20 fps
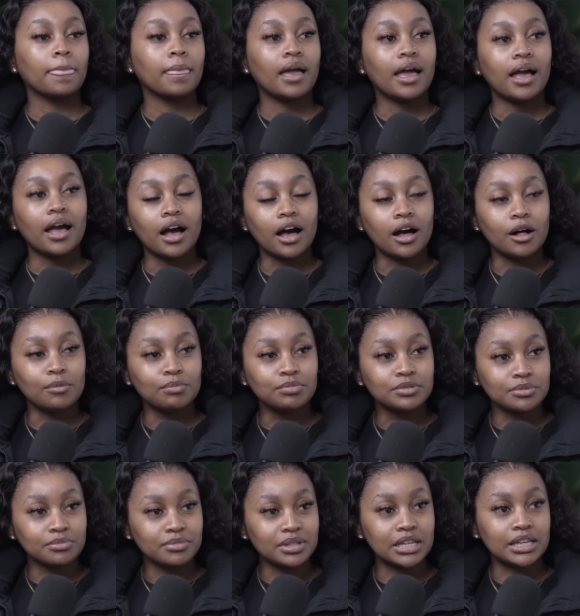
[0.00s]
helped
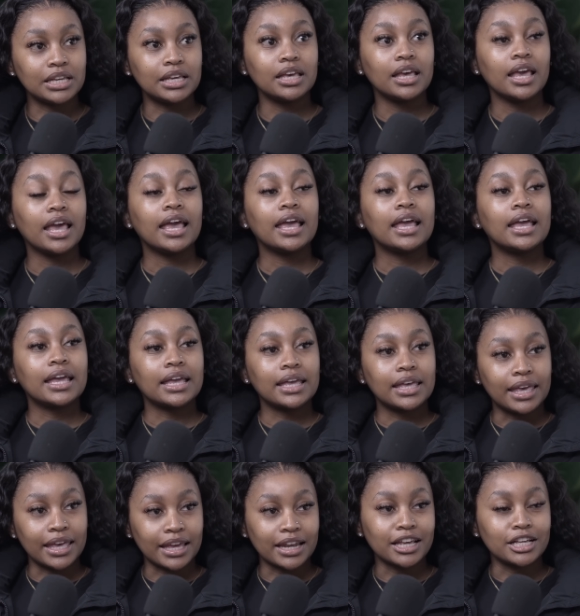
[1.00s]
yeah. me
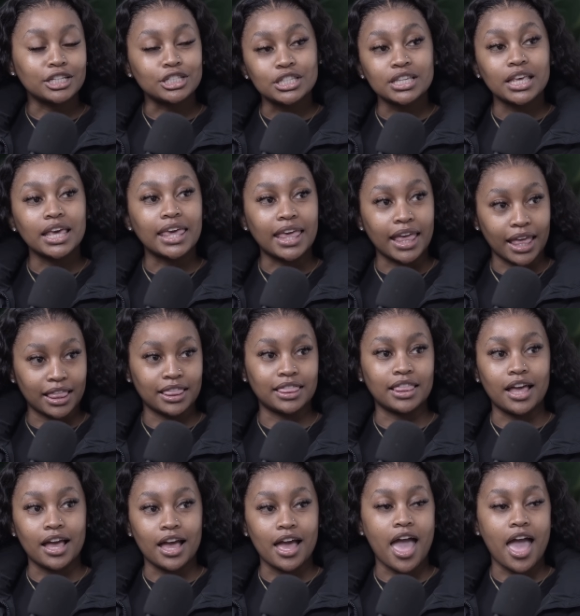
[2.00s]
get it together